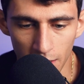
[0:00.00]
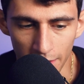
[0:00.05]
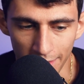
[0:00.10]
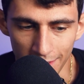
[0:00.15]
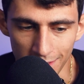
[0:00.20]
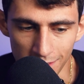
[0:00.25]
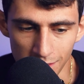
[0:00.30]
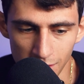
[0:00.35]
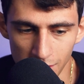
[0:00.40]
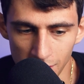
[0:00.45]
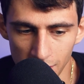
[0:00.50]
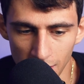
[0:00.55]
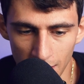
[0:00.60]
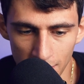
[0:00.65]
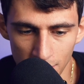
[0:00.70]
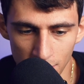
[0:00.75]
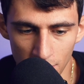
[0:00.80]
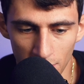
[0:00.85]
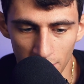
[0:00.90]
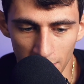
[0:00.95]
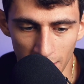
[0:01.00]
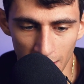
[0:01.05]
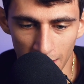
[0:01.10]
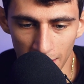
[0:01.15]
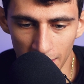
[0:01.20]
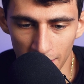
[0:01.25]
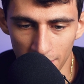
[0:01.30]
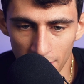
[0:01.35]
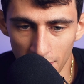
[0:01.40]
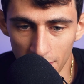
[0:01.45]
unless I start
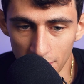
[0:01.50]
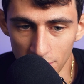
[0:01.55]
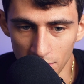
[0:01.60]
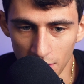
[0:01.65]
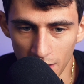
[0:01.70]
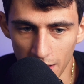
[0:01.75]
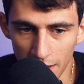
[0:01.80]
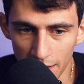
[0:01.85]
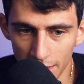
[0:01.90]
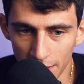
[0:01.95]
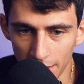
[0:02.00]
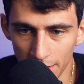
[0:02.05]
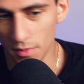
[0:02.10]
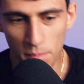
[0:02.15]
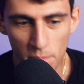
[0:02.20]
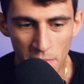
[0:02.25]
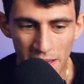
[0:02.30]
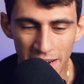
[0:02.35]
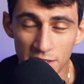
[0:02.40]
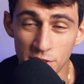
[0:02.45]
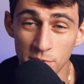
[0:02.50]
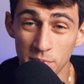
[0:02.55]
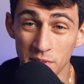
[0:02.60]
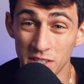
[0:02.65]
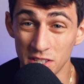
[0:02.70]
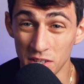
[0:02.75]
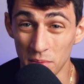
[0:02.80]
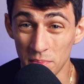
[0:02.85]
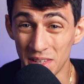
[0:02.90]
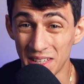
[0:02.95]
getting things like managing
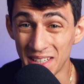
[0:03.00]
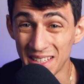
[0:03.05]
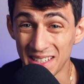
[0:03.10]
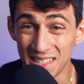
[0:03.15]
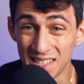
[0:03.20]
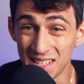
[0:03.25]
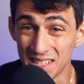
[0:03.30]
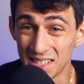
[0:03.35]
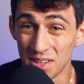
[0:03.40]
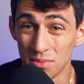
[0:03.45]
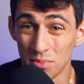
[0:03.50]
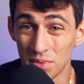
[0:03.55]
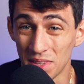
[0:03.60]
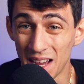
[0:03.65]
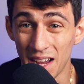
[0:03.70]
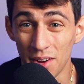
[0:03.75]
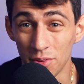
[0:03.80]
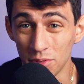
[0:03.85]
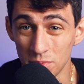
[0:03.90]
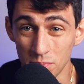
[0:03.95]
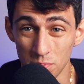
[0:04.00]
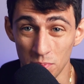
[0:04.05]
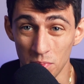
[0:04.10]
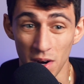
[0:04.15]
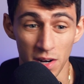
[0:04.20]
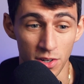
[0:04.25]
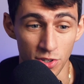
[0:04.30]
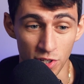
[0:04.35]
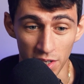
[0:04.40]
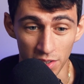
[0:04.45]
something consistent with a house
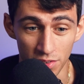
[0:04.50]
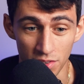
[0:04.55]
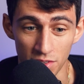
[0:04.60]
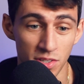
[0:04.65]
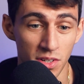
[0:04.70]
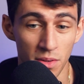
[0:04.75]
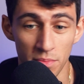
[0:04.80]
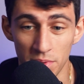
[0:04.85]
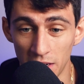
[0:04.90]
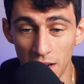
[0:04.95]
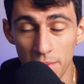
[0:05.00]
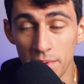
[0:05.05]
project or something,